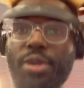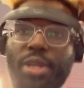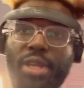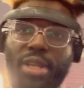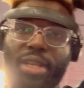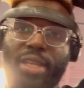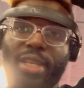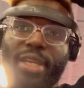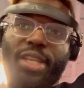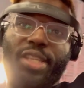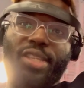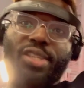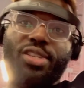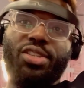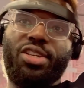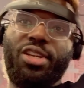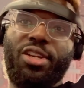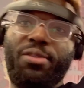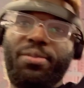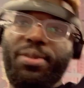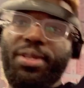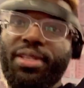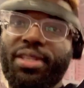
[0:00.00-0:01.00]
morning, ladies and
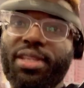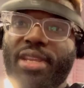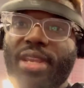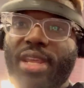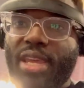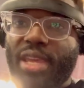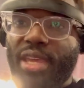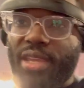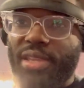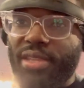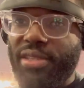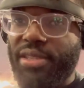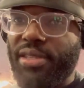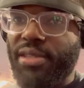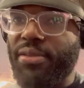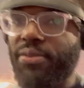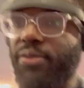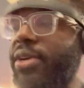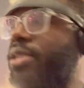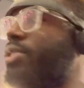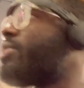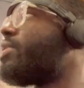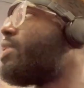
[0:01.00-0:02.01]
gentlemen. Today is
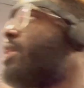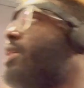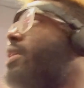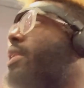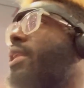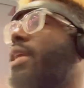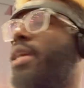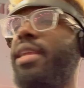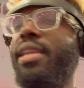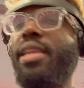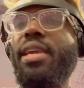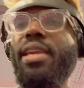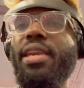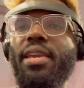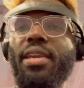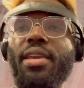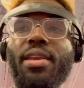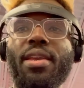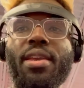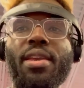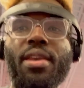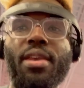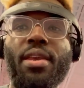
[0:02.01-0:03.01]
Wednesday, leg day.
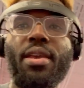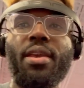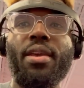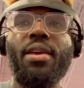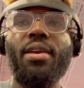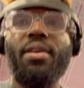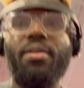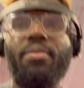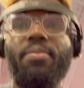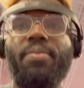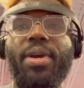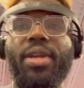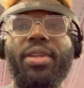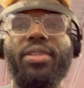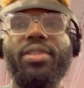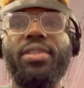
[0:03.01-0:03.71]
About to